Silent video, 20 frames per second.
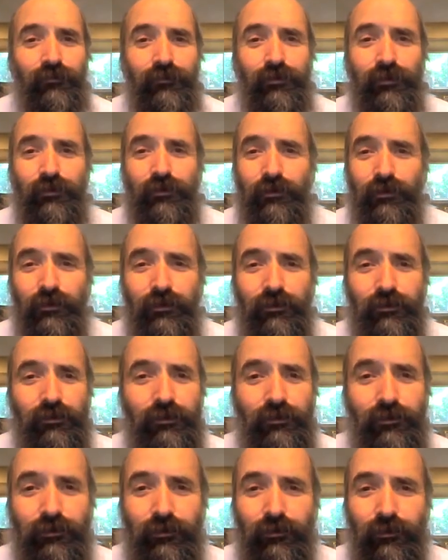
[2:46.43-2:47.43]

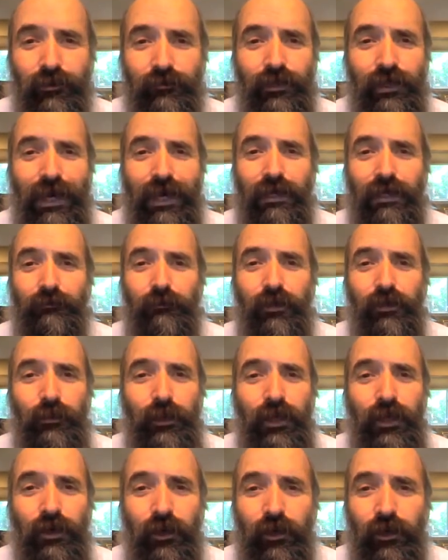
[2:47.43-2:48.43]
the animal the
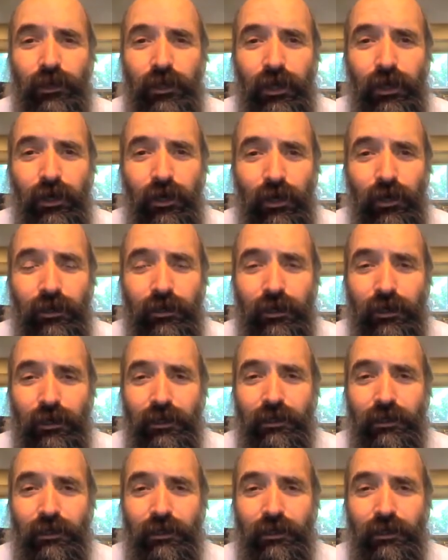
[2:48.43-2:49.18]
way they are,